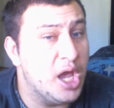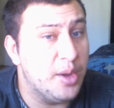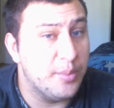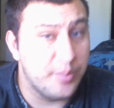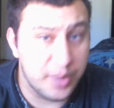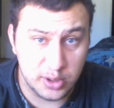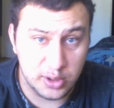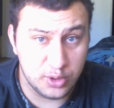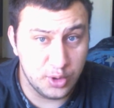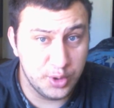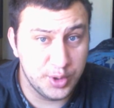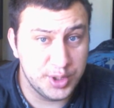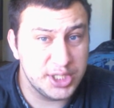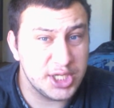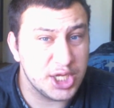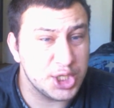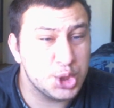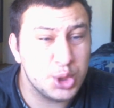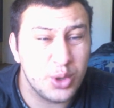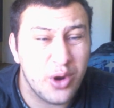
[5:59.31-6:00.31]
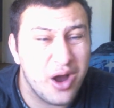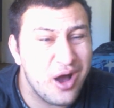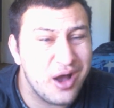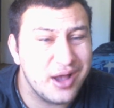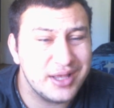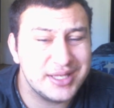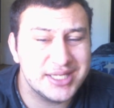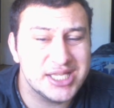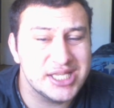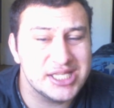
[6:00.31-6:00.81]
But losing the
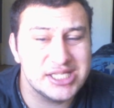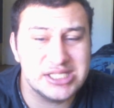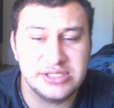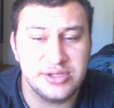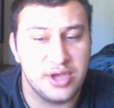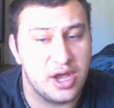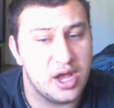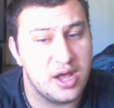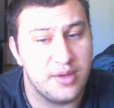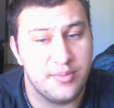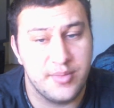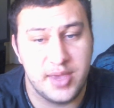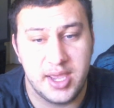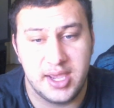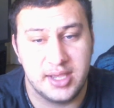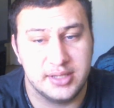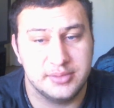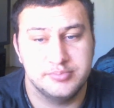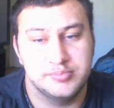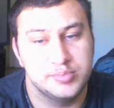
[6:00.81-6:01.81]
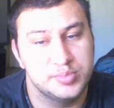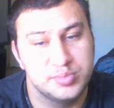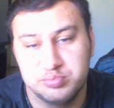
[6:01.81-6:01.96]
Draws? Nah, man.